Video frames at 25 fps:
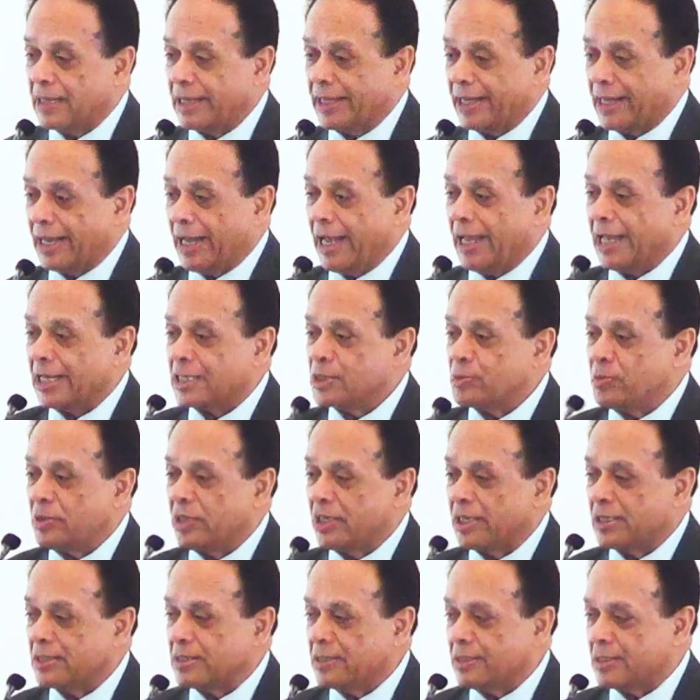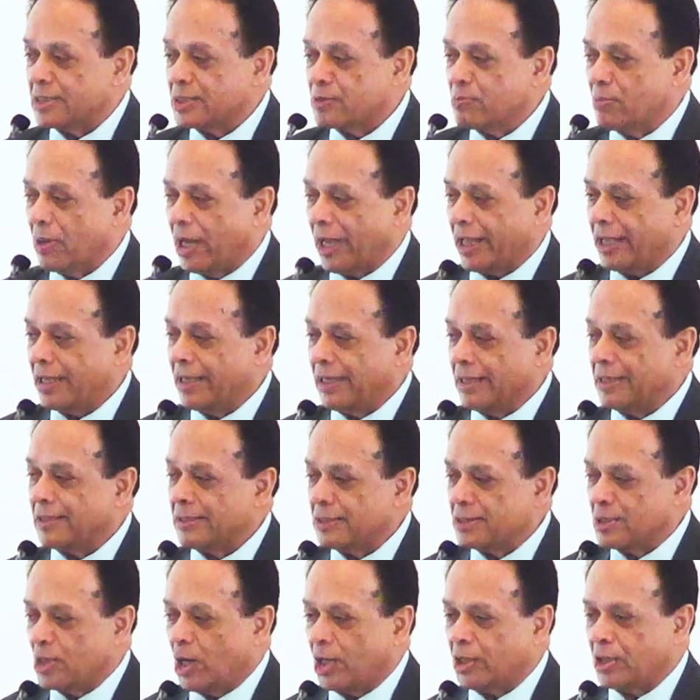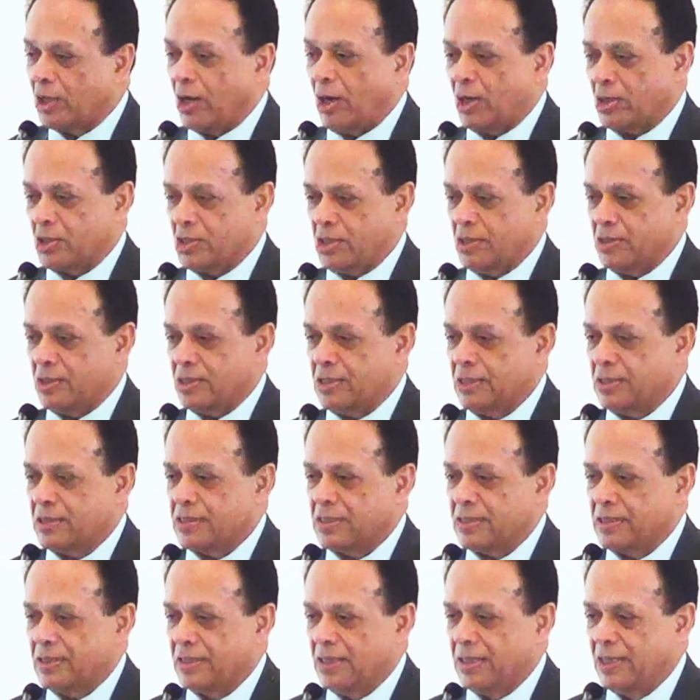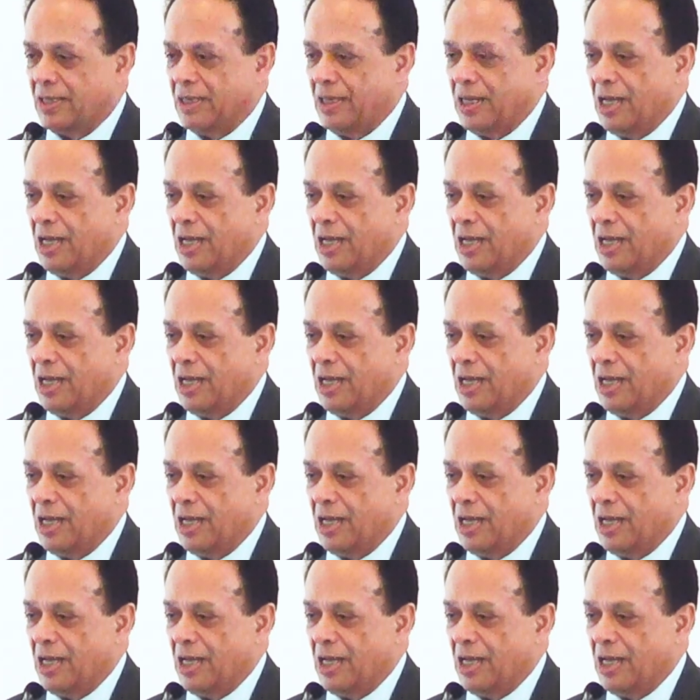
like I experience this mic, it is not consciousness.